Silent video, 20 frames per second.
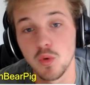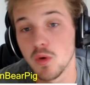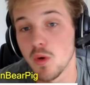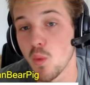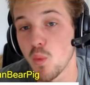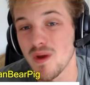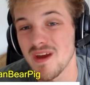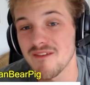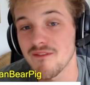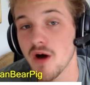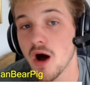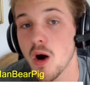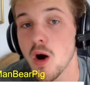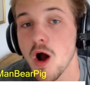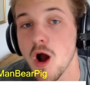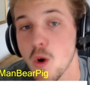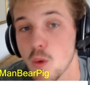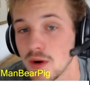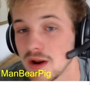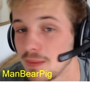a
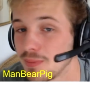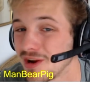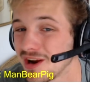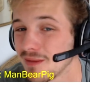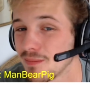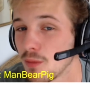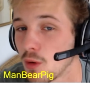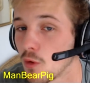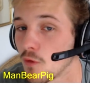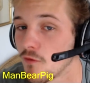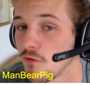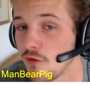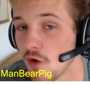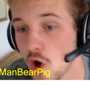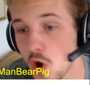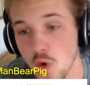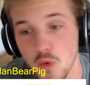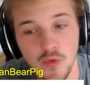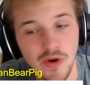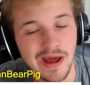Weavile when he played more
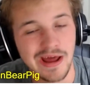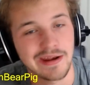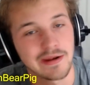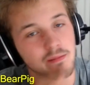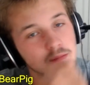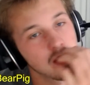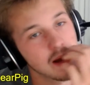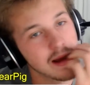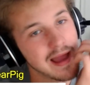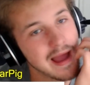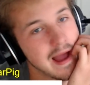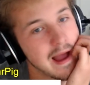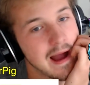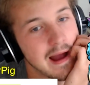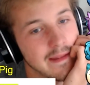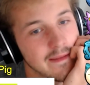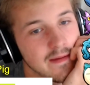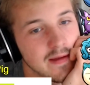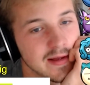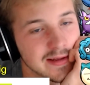Vone
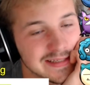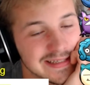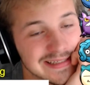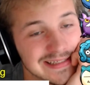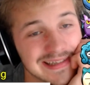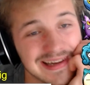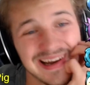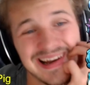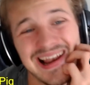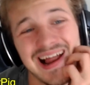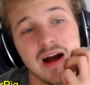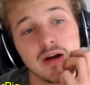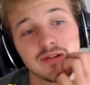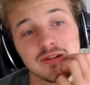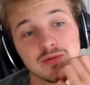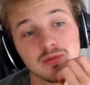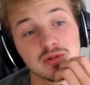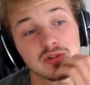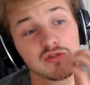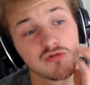and the Cincinnati
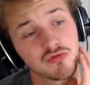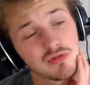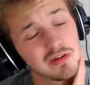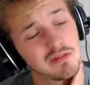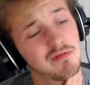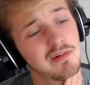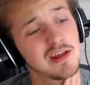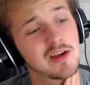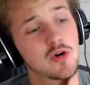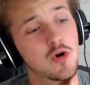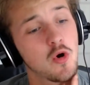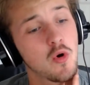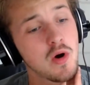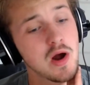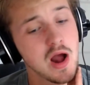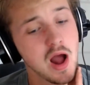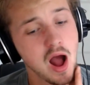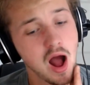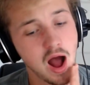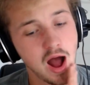Loudon, which is really cool.
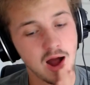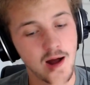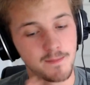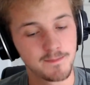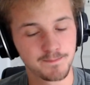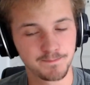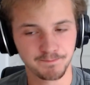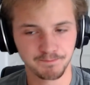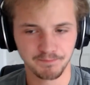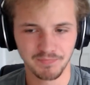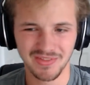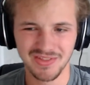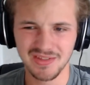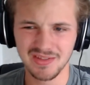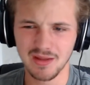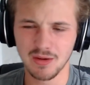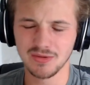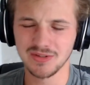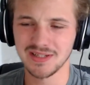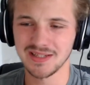I
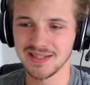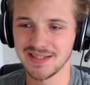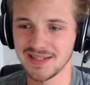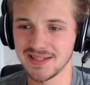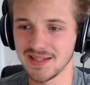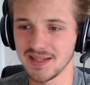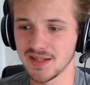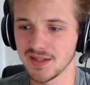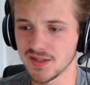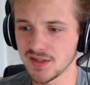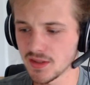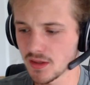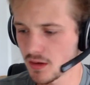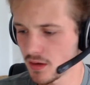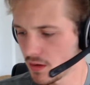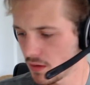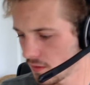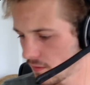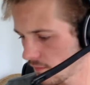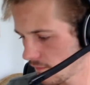think that was in
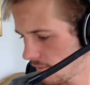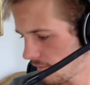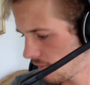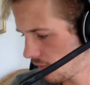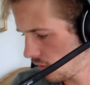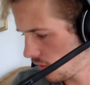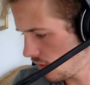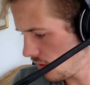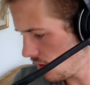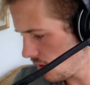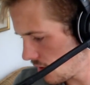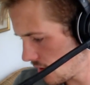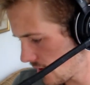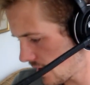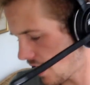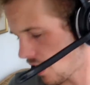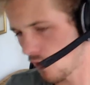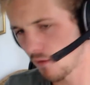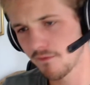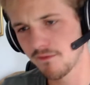season 4,
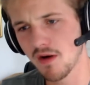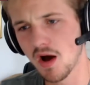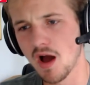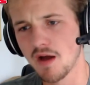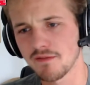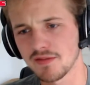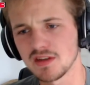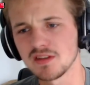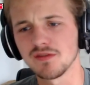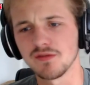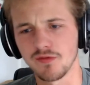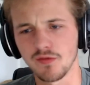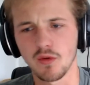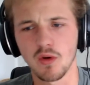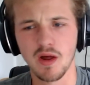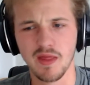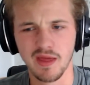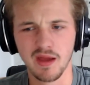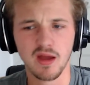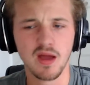yeah, or 5, season
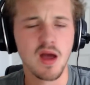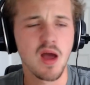4 I think.